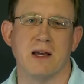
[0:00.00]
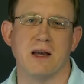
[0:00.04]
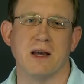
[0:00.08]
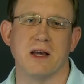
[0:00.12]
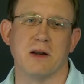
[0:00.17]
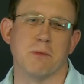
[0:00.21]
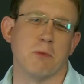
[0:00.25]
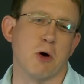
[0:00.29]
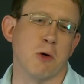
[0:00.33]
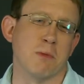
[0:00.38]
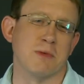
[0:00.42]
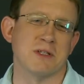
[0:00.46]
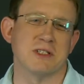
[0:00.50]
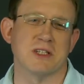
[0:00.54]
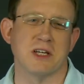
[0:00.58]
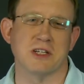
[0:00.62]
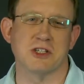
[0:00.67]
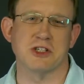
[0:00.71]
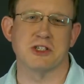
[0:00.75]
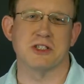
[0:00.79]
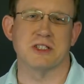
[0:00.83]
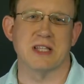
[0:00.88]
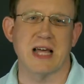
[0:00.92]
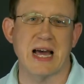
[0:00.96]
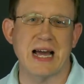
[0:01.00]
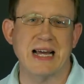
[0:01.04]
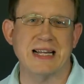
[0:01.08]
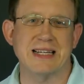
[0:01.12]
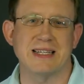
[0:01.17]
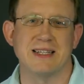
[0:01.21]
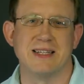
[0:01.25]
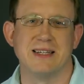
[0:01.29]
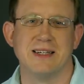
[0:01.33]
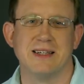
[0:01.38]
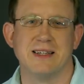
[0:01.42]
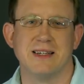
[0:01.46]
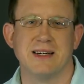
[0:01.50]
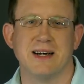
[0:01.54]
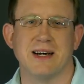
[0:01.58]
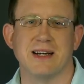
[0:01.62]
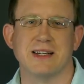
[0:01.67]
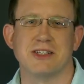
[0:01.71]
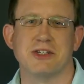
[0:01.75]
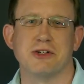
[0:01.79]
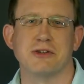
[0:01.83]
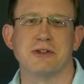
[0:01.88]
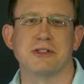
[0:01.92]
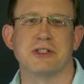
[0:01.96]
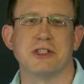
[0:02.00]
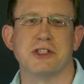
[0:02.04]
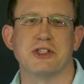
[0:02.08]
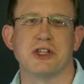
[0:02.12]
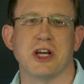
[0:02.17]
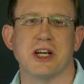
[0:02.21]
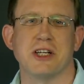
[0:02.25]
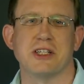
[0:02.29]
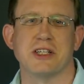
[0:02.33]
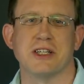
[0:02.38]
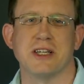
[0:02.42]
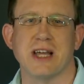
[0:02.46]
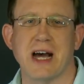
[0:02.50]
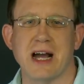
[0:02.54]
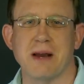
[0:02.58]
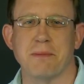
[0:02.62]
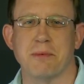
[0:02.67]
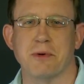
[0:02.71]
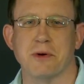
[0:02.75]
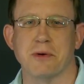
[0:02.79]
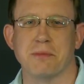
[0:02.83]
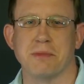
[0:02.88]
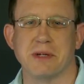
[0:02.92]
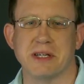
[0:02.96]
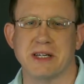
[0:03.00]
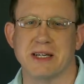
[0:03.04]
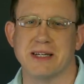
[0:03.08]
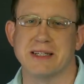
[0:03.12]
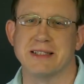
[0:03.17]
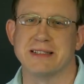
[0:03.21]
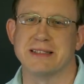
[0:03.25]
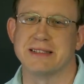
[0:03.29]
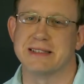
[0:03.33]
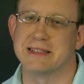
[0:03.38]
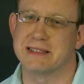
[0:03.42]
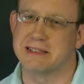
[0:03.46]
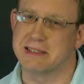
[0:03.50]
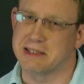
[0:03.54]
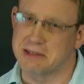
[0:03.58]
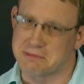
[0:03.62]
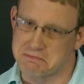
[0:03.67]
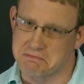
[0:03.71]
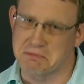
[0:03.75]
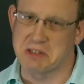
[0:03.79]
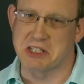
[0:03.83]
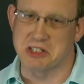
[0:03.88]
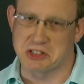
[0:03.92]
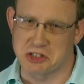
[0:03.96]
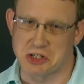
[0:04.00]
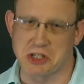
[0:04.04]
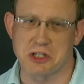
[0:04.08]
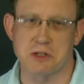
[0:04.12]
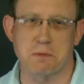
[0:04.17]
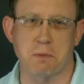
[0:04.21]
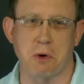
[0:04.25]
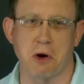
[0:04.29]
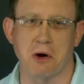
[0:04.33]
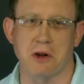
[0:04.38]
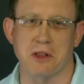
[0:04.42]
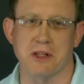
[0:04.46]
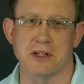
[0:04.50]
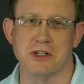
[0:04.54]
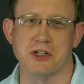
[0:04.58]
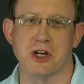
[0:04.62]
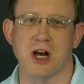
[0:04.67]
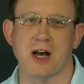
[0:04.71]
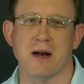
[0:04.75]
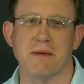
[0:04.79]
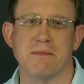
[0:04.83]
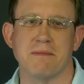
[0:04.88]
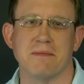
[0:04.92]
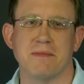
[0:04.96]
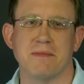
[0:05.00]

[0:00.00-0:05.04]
In a moment such as that, I choose to change a diaper because it's just part of the job.